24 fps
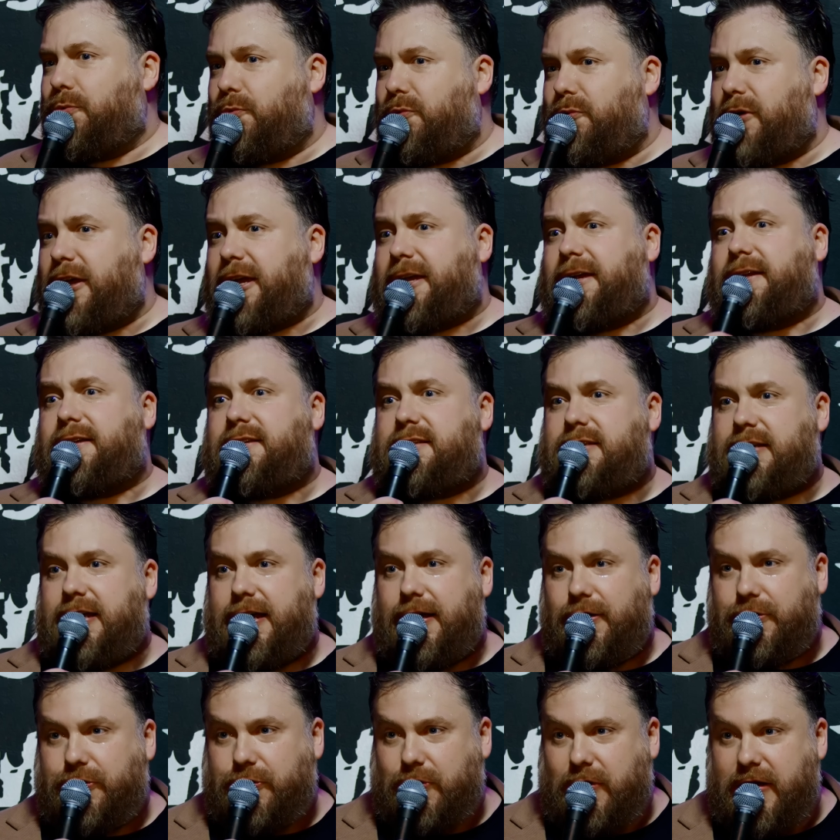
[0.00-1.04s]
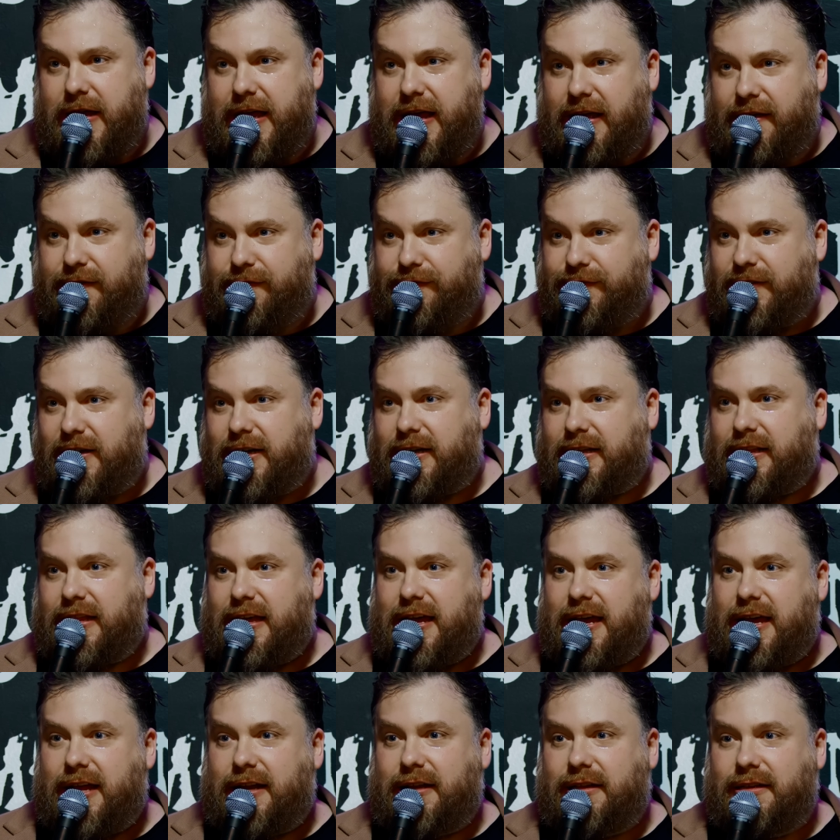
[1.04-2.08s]
Wicked soundtrack. Fuck
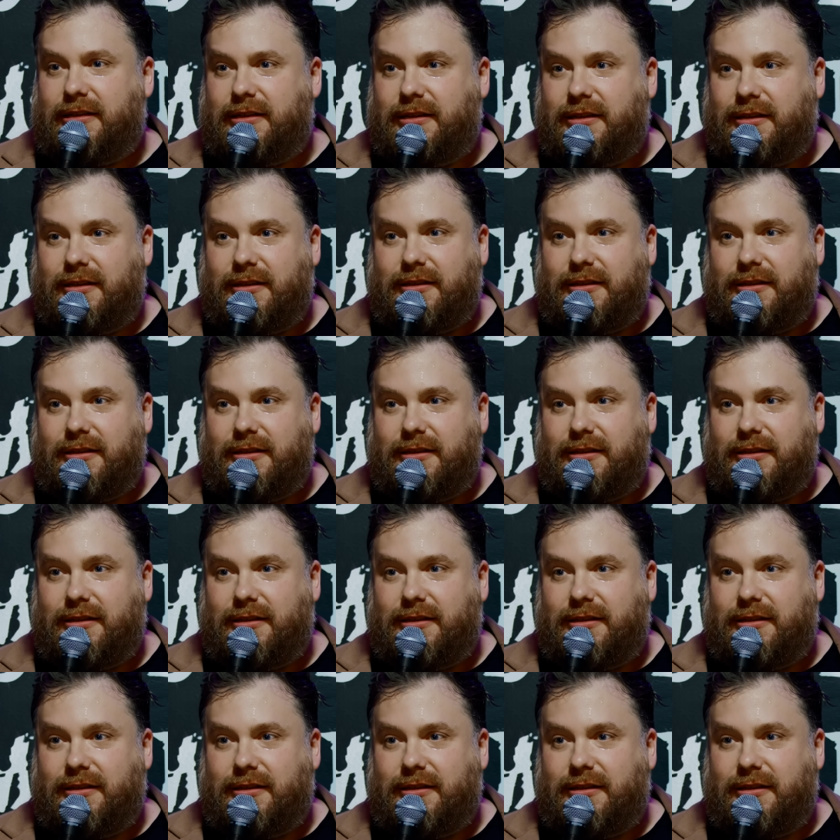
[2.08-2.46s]
that.